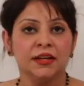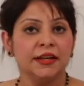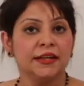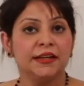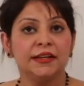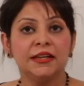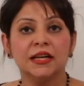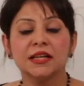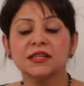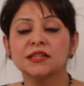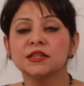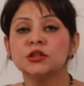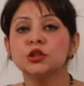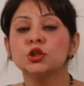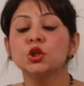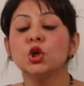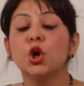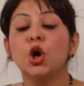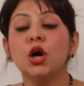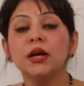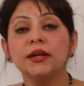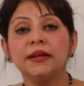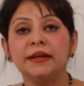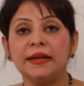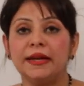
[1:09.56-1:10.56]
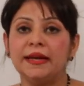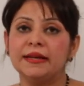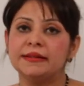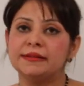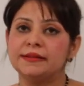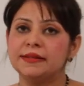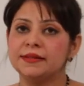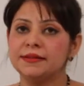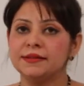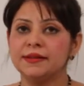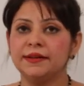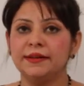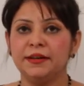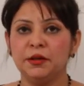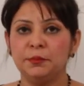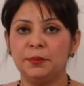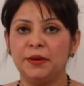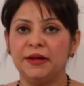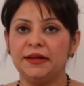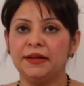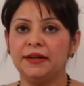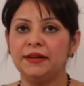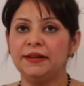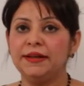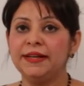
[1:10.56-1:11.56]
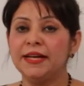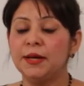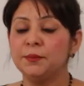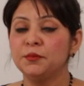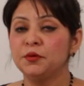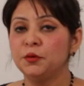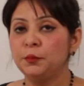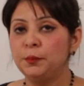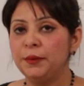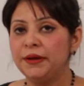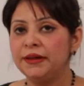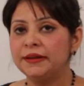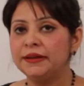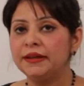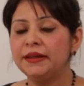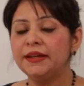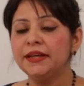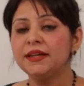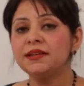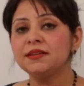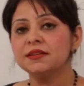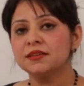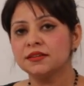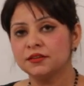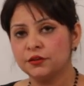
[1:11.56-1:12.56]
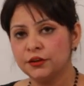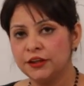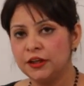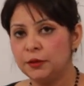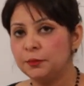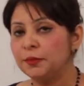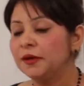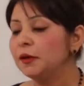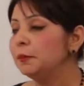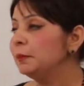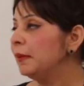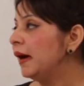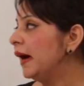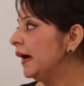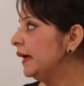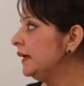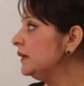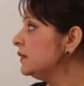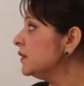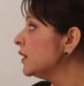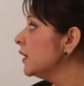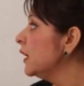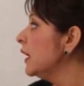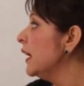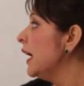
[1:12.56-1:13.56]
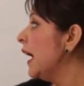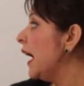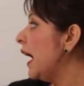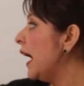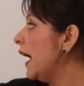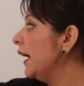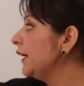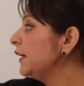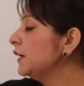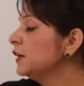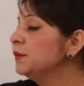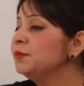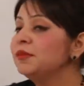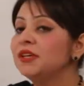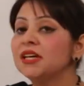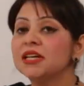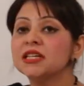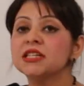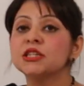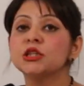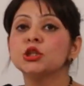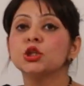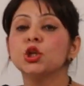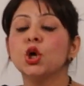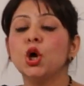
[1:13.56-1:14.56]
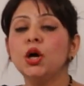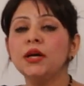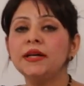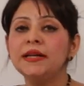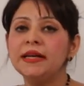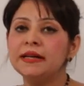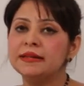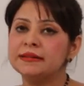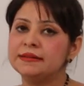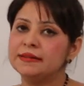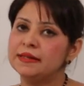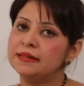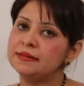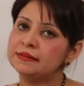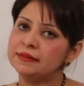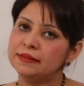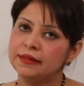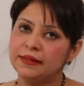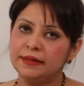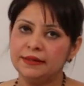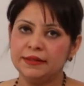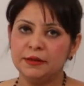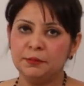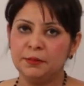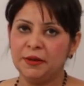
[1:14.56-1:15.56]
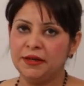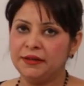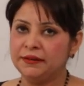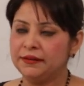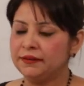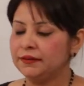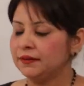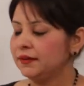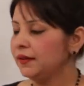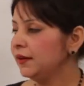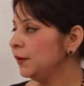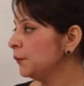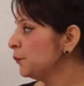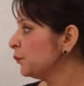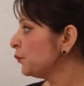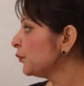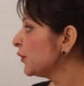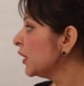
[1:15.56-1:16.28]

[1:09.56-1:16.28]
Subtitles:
It does not exist independently. I'm repeating it. Keep in mind, atom does not exist independently.